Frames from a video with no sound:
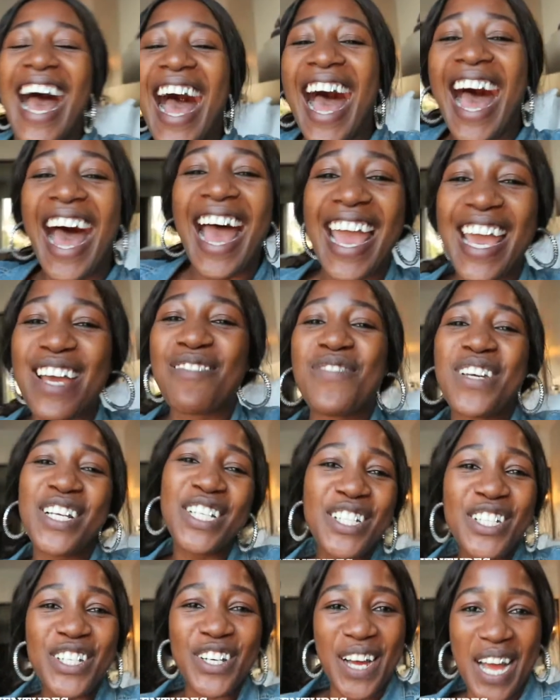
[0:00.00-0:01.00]
I am
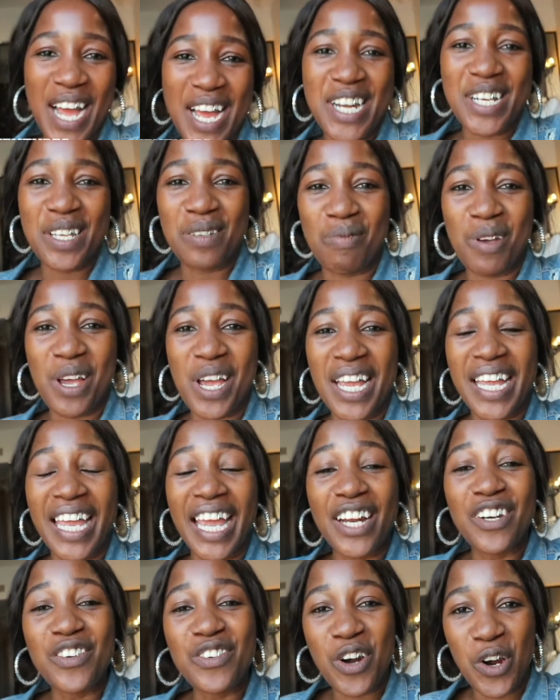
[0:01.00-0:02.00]
in
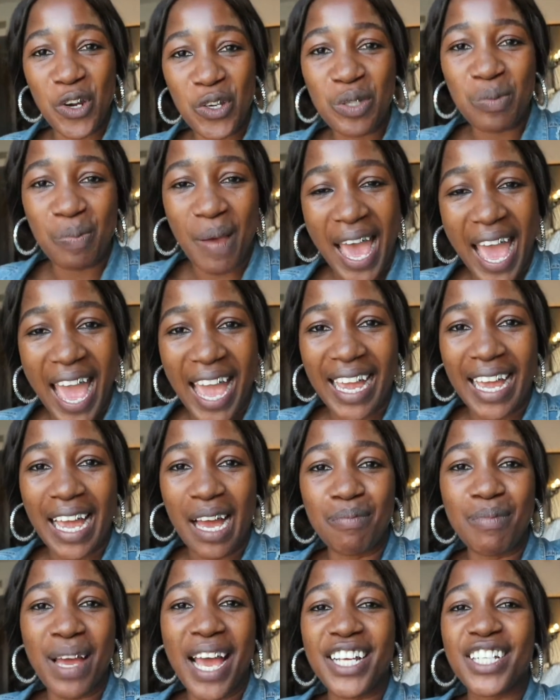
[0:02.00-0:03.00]
Johannesburg in Rosebank.
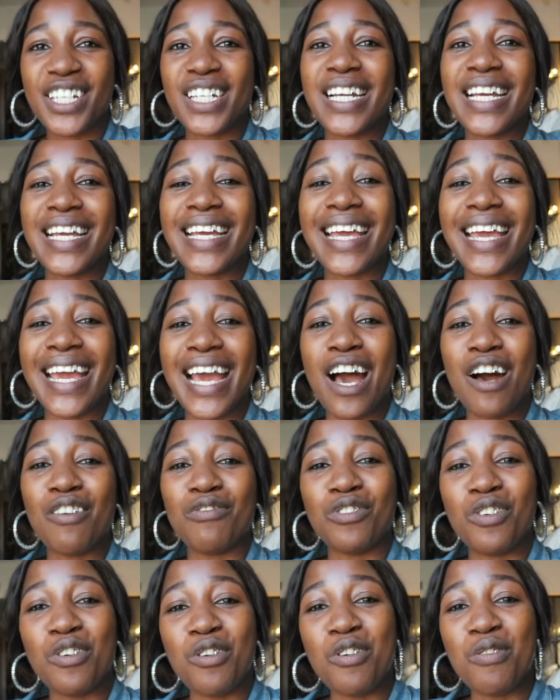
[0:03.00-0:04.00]
I'm actually here
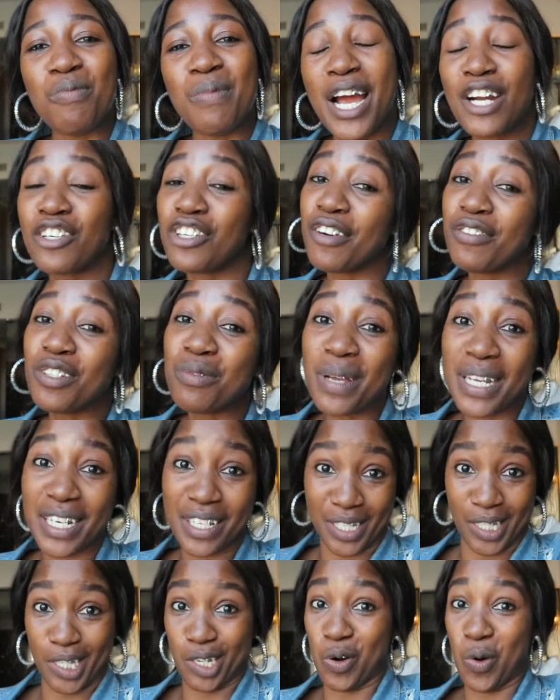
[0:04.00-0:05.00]
for my travel
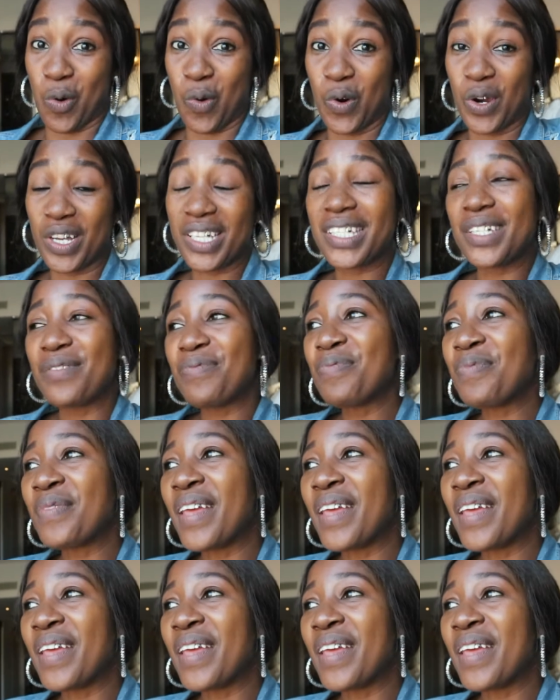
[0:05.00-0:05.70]
medicine course.